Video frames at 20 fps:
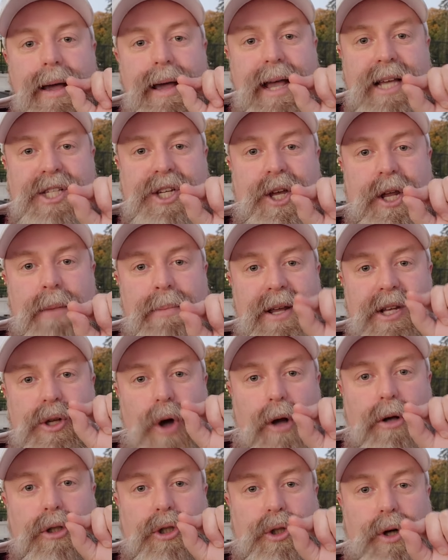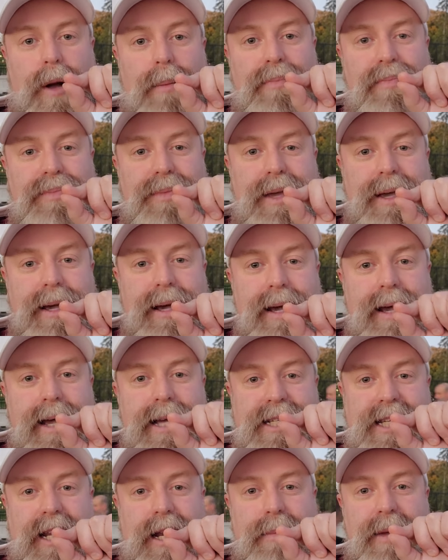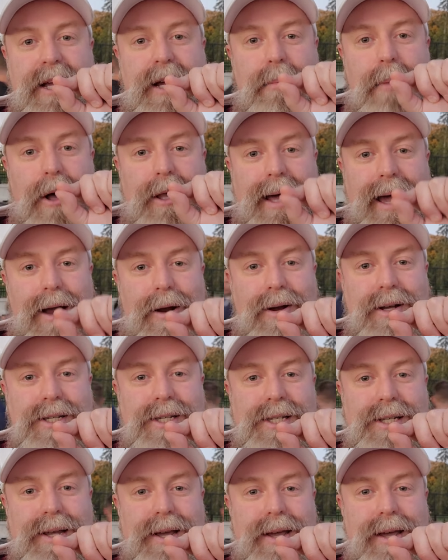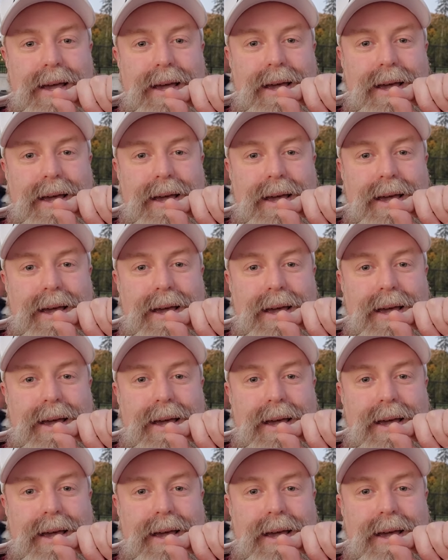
Is it gonna be Donald Trump? Is it gonna be Kamala Harris?